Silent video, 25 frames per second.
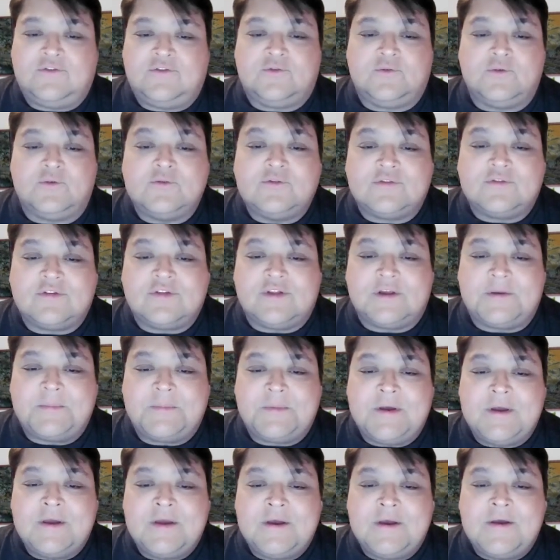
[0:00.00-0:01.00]
in
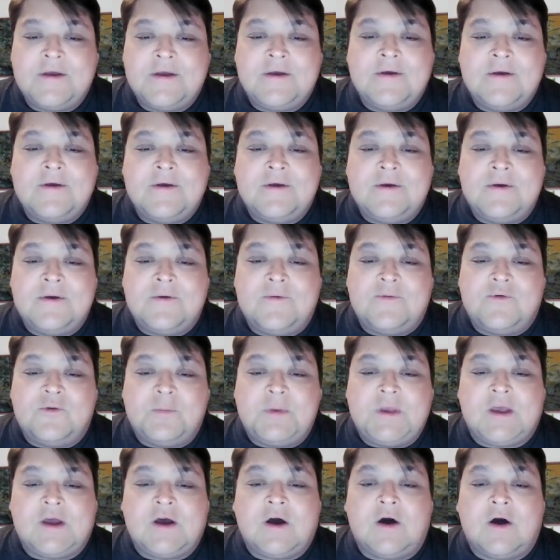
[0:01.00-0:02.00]
Jerusalem will
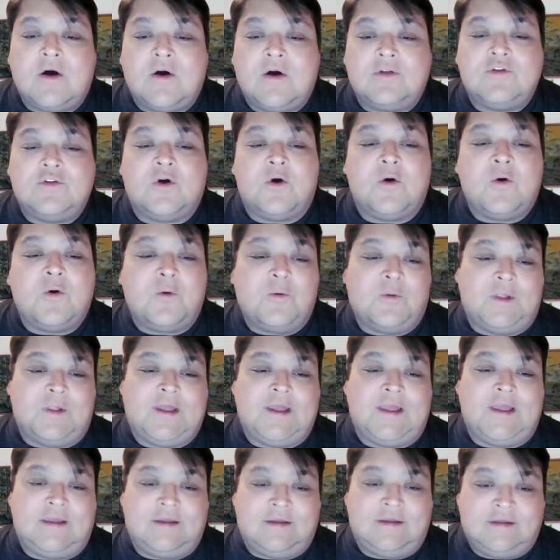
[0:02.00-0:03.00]
be called
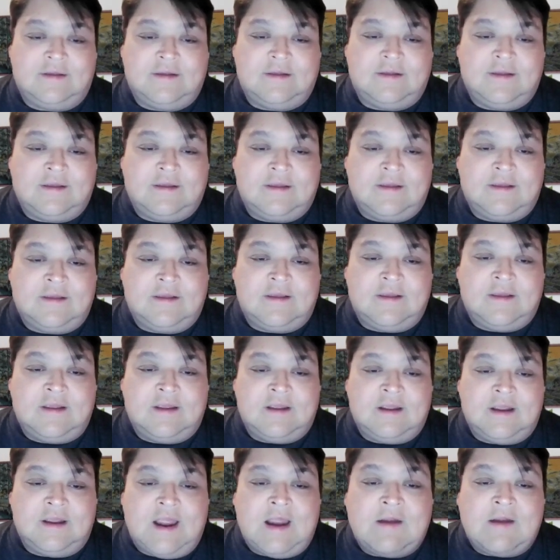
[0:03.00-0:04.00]
holy,
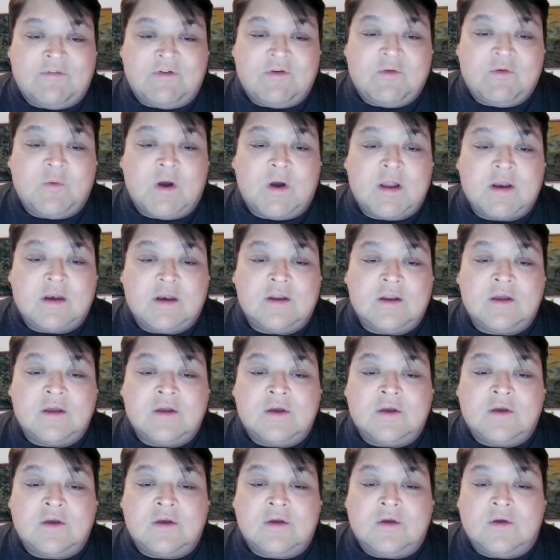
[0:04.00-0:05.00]
everyone
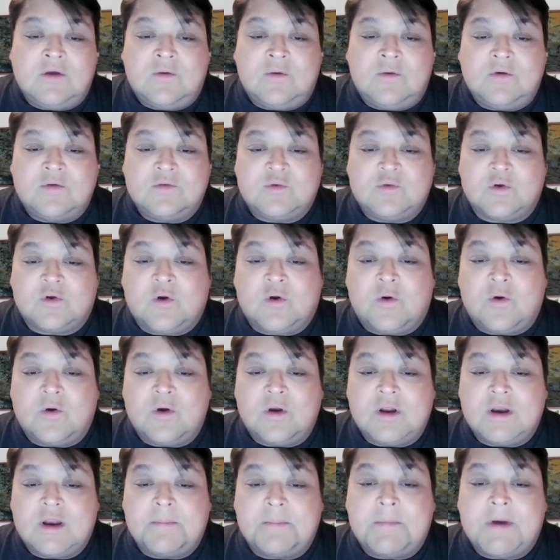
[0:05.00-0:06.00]
who is
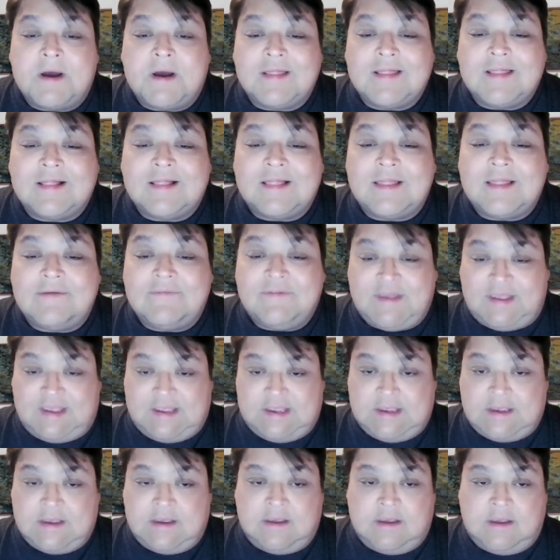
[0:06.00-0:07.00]
recorded among the
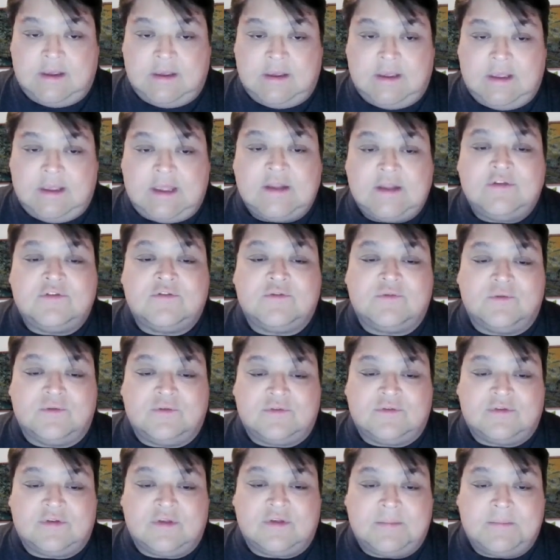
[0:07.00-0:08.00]
living in
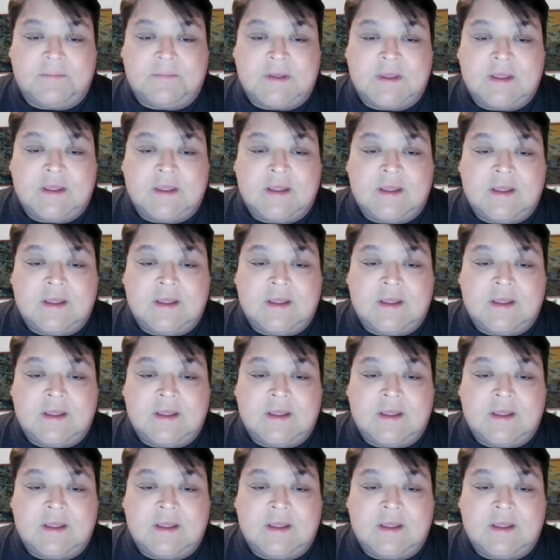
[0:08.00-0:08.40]
Jerusalem.